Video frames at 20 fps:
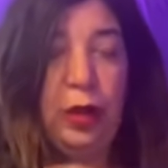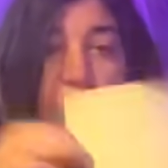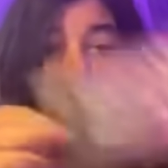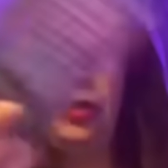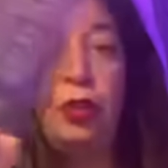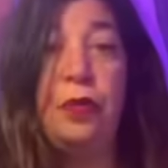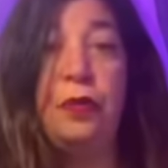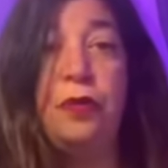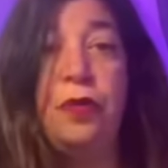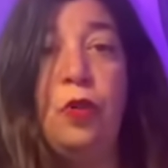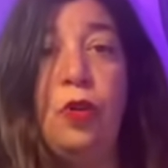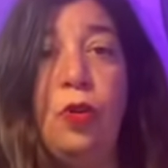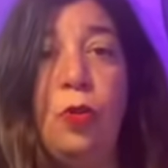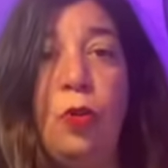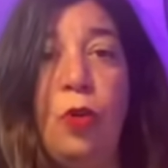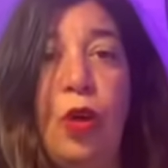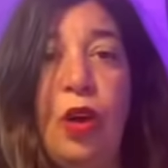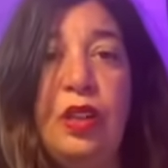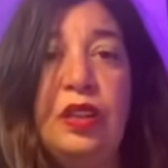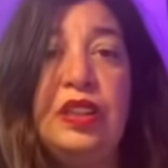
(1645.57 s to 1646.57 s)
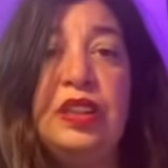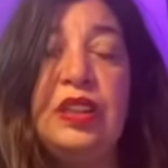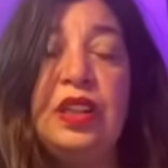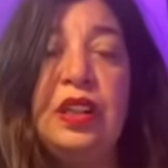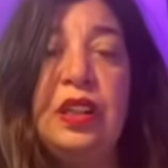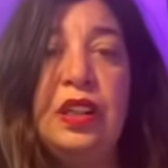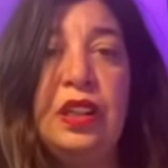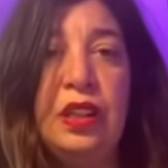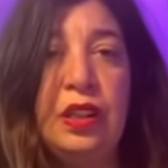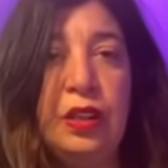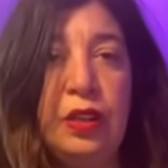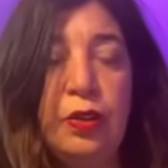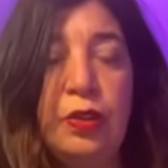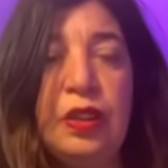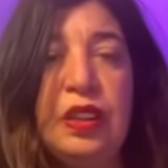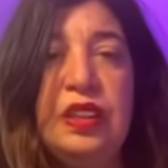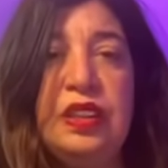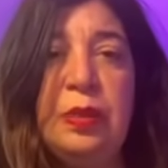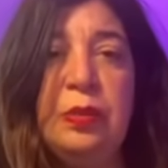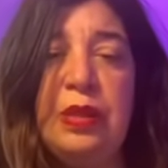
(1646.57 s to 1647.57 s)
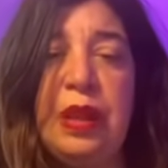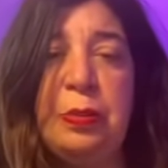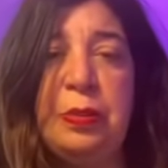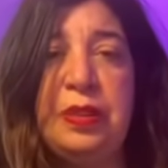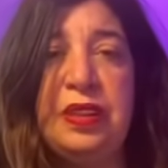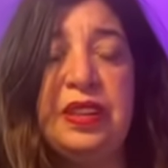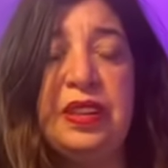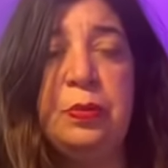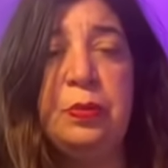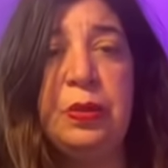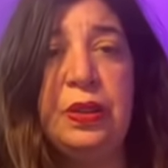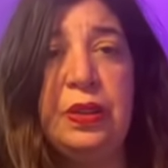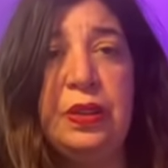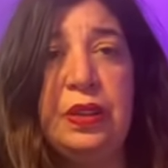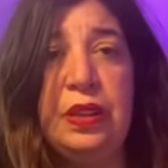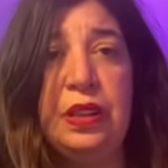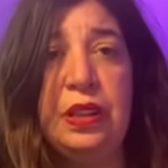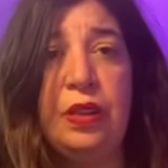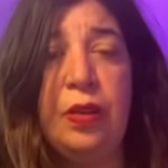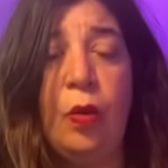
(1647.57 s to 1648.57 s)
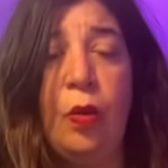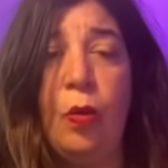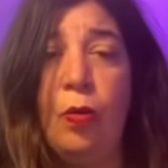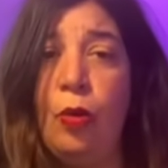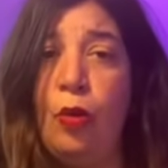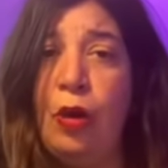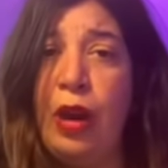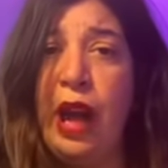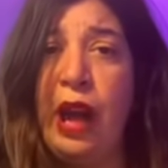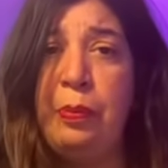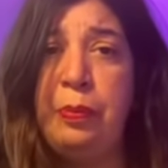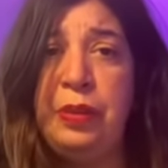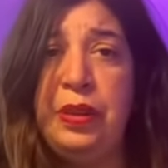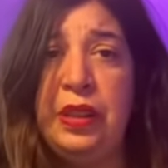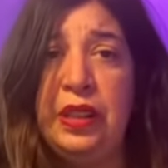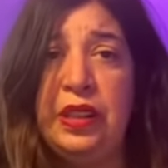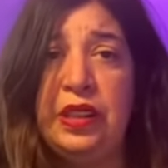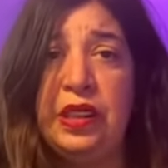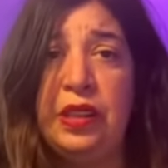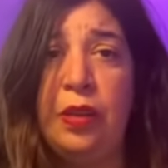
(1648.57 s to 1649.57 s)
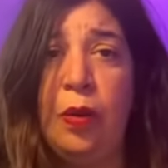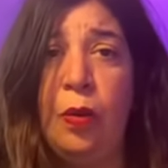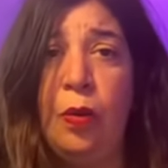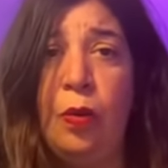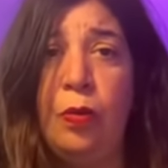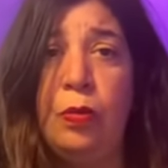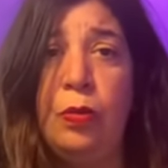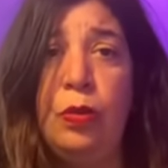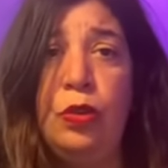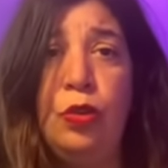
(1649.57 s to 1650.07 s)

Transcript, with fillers: With the Four of Wands, there is some type of stability in the home or happiness in the home.